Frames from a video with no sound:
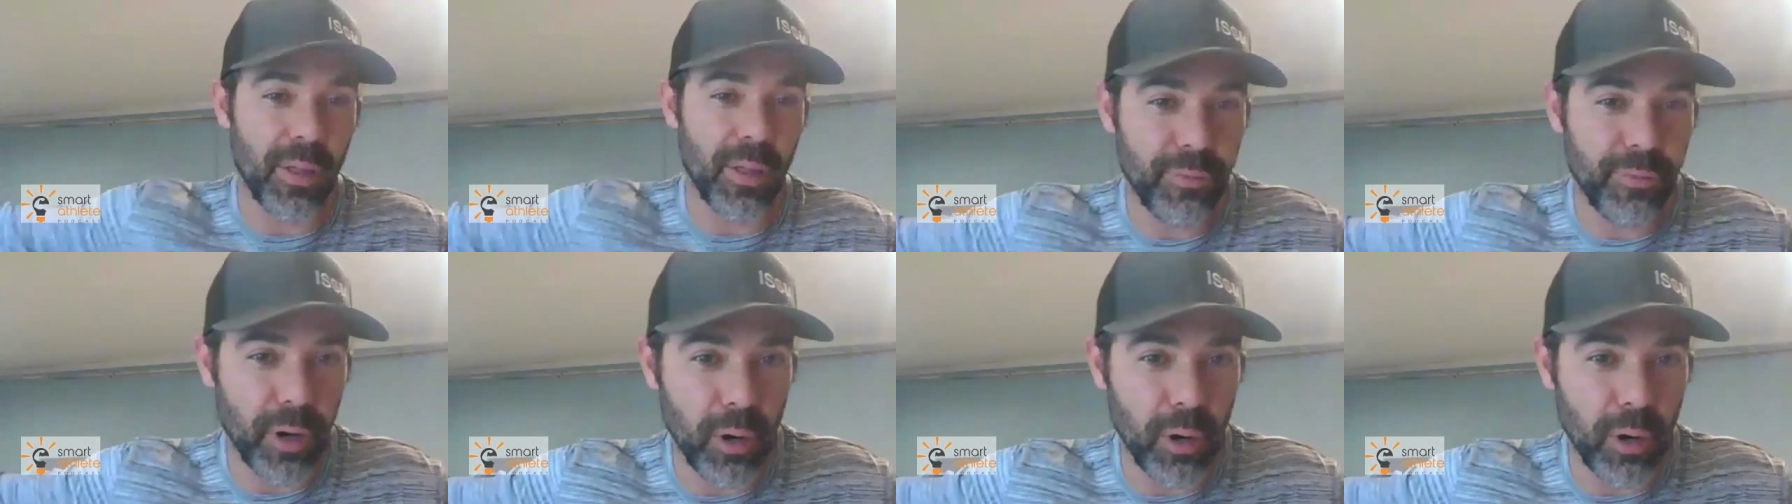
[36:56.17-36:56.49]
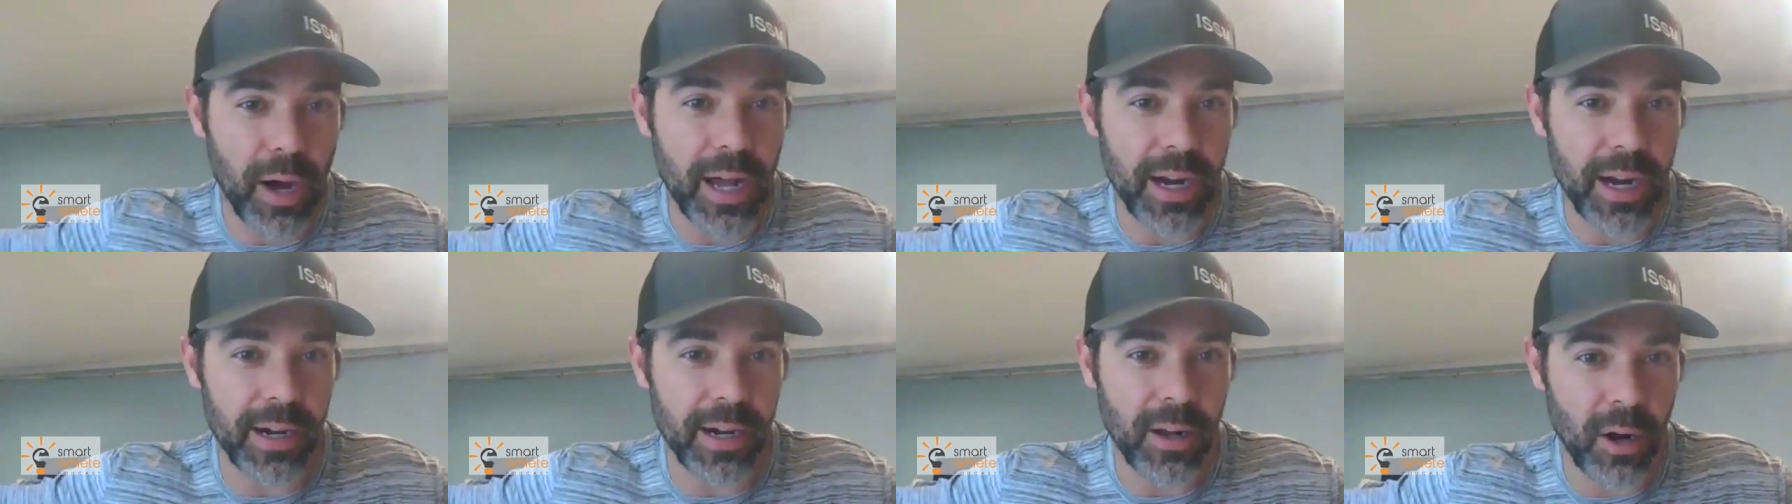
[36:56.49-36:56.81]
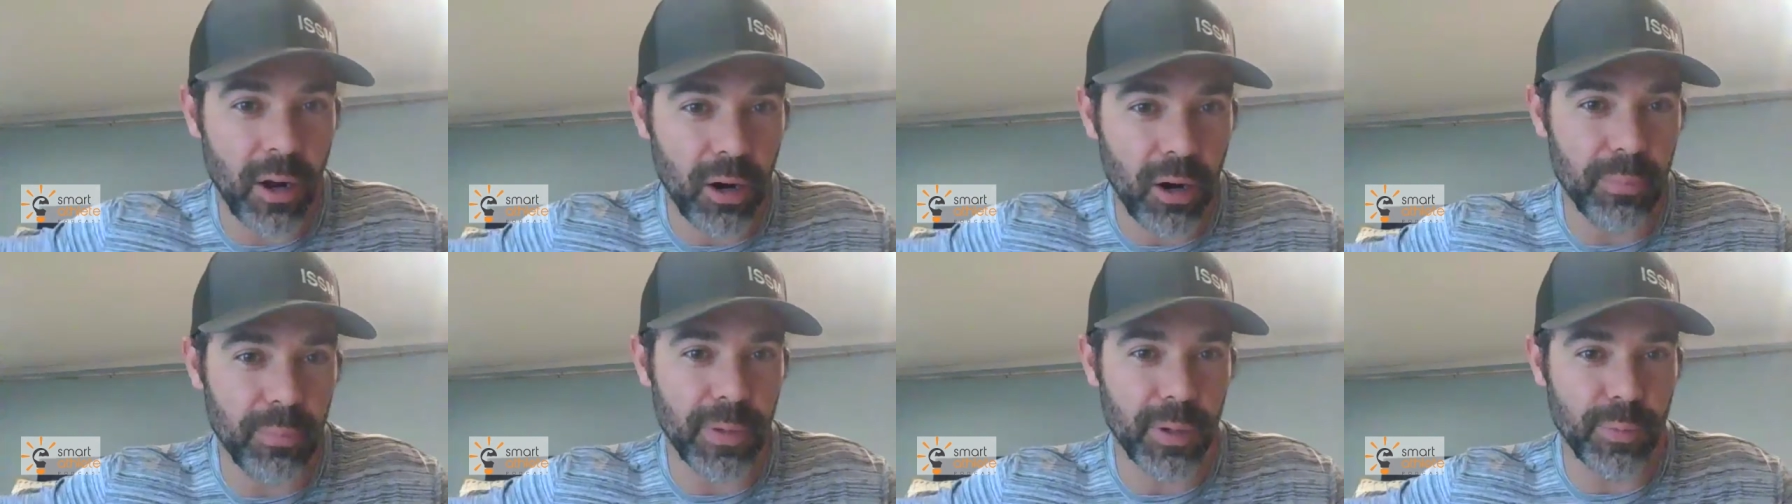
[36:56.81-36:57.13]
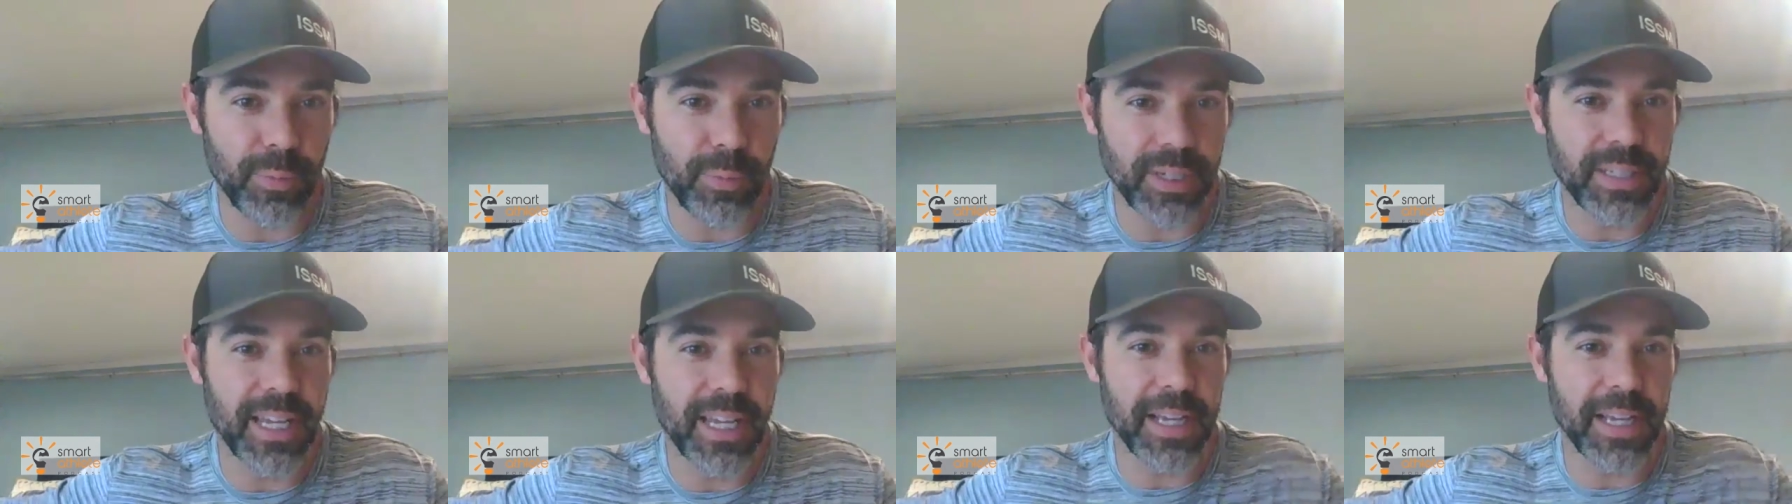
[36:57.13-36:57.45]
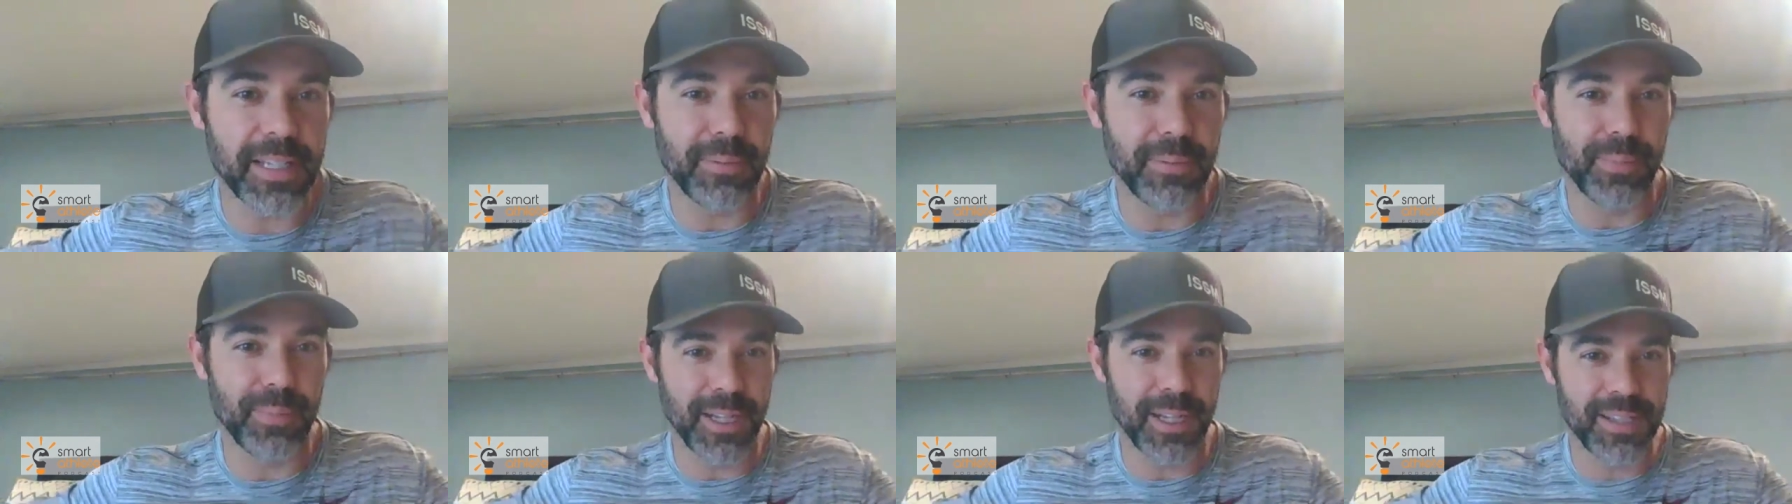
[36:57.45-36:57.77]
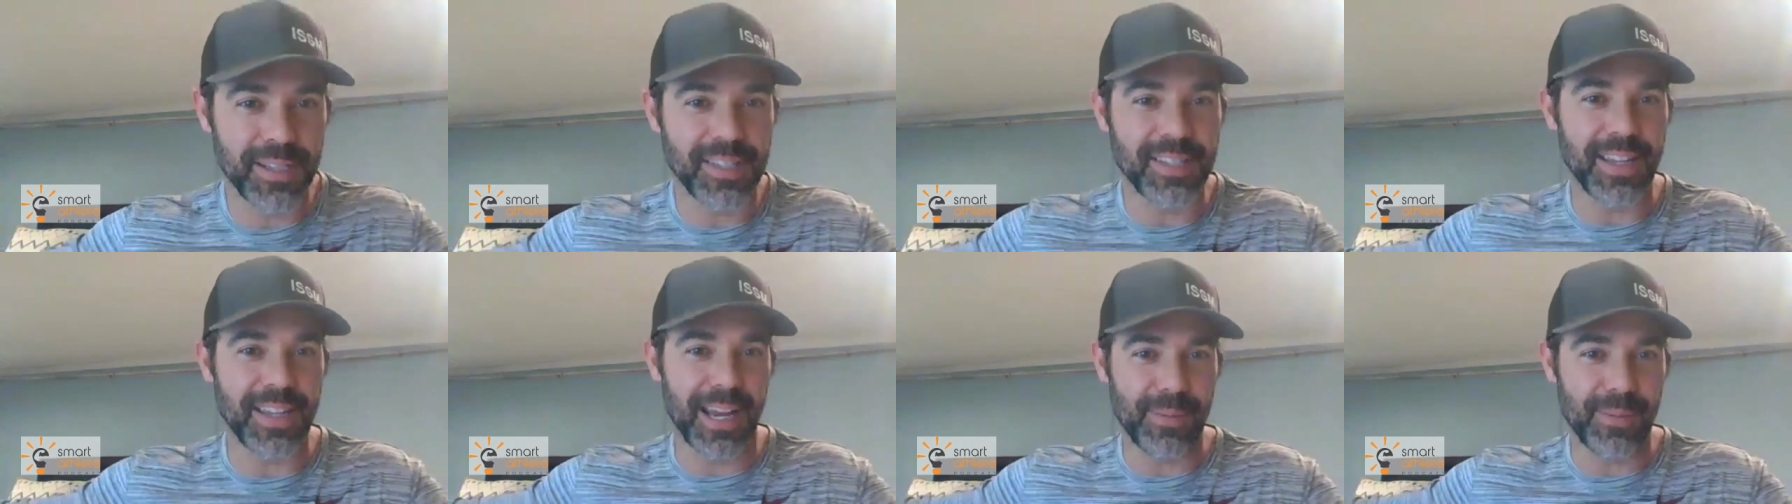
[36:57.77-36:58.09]
throw out an arm, and we take a blood
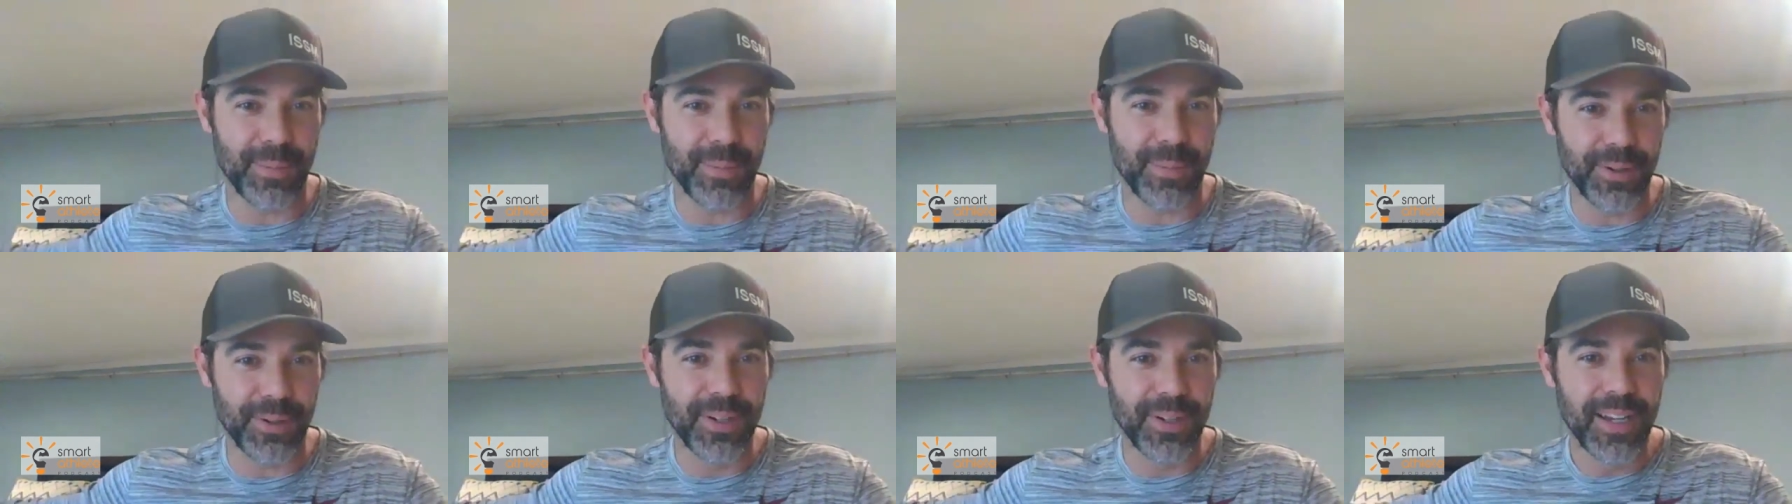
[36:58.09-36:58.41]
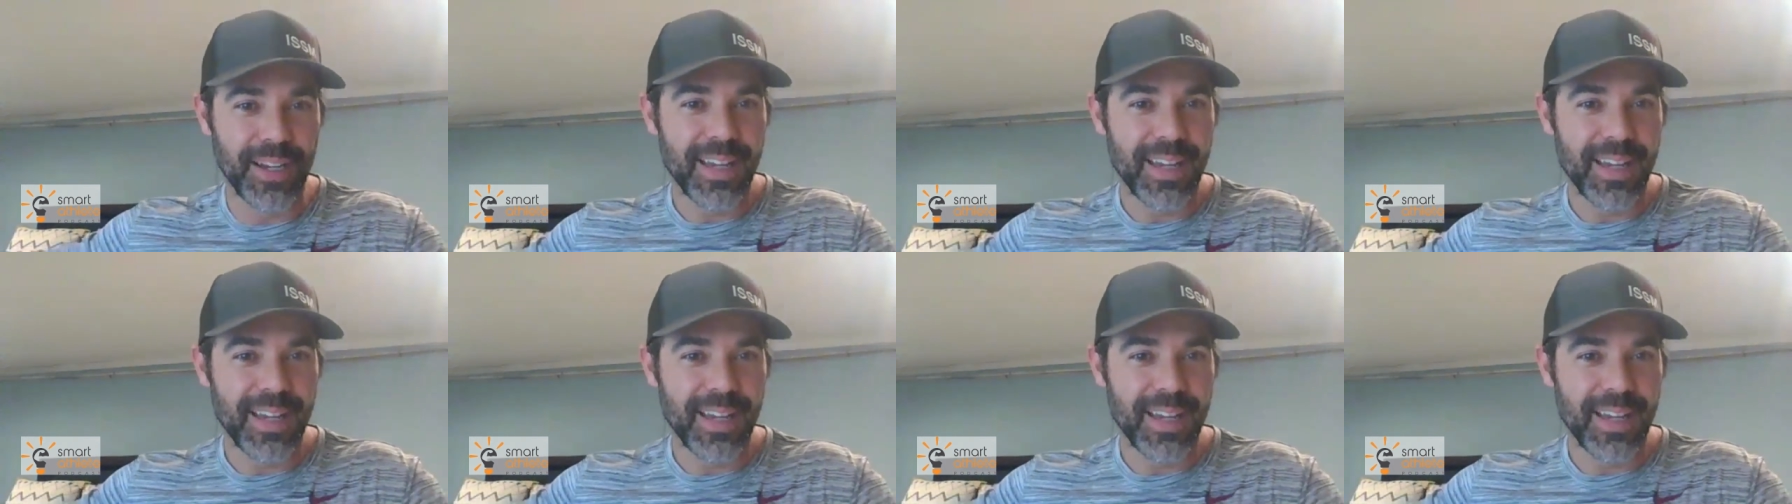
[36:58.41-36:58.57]
sample,